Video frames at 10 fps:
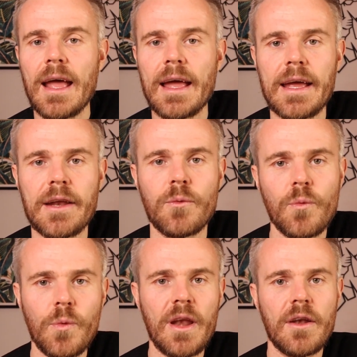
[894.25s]

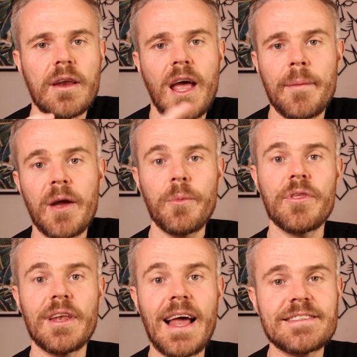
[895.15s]
And when coming up
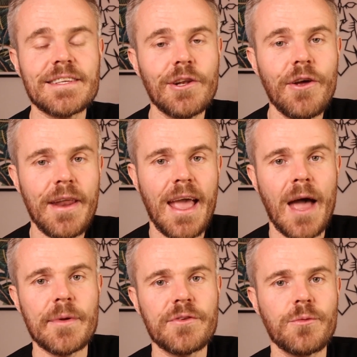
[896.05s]
with elastic learning
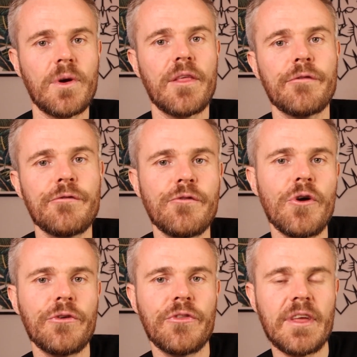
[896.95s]
habits, one of the
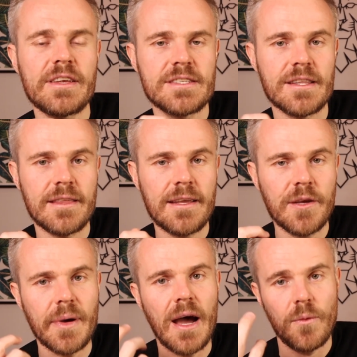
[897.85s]
first things to think
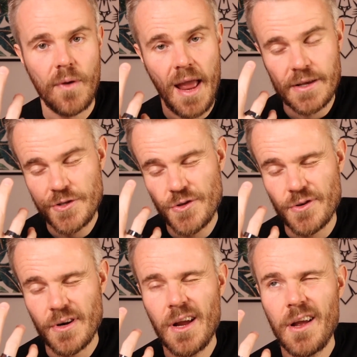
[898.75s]
about as
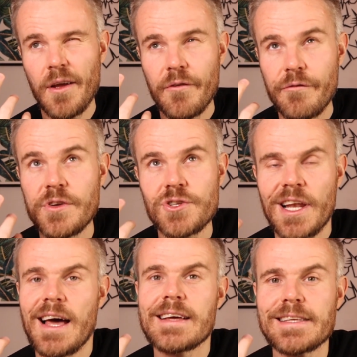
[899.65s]
you're
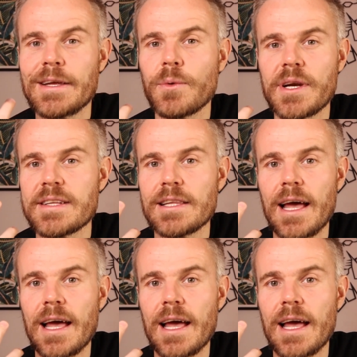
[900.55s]
visualizing what it's